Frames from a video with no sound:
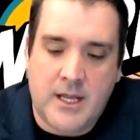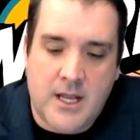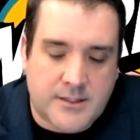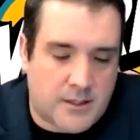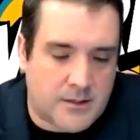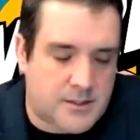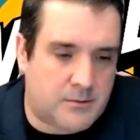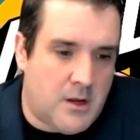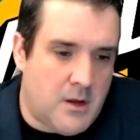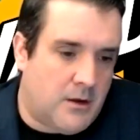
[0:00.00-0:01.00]
So
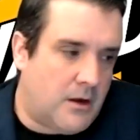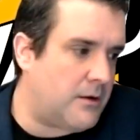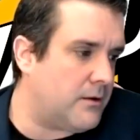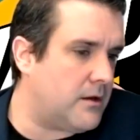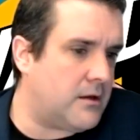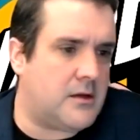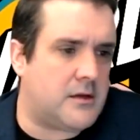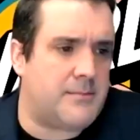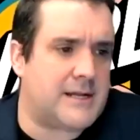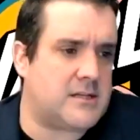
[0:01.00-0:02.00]
so you,
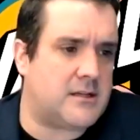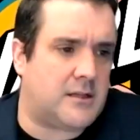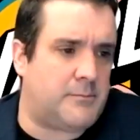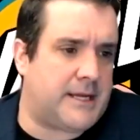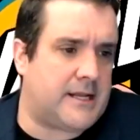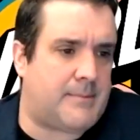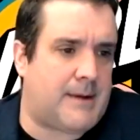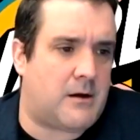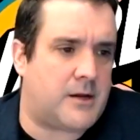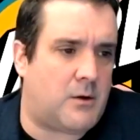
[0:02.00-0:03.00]
you, mentioned a little bit
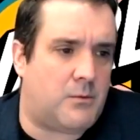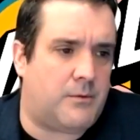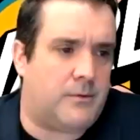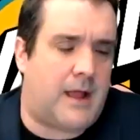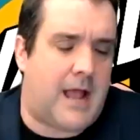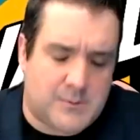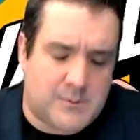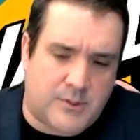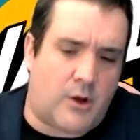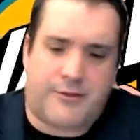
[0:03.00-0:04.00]
about you know as
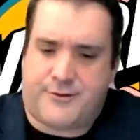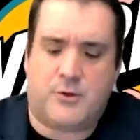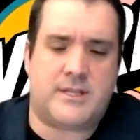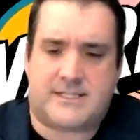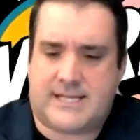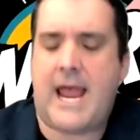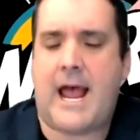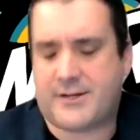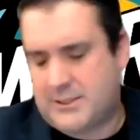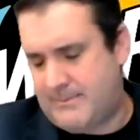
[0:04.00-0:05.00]
we're going through this
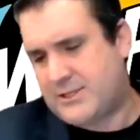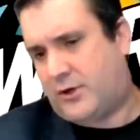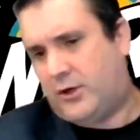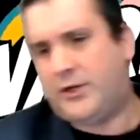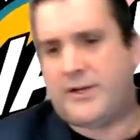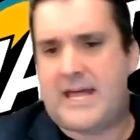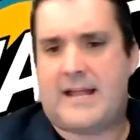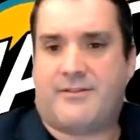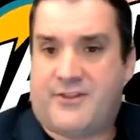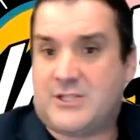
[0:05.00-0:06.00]
chaos you mentioned earlier that
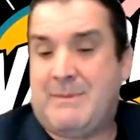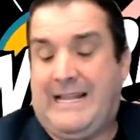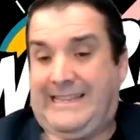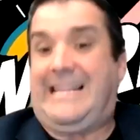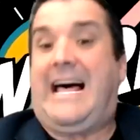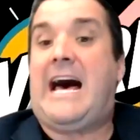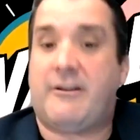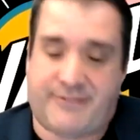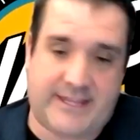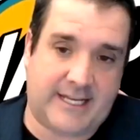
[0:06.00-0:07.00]
there's going to be a lot
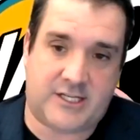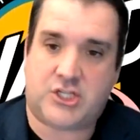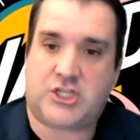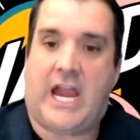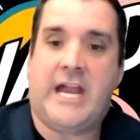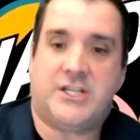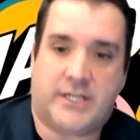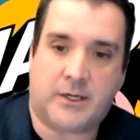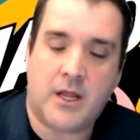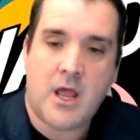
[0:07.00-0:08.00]
of things
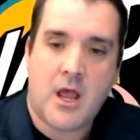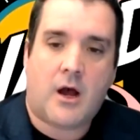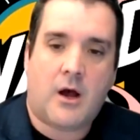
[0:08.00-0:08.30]
changing uh,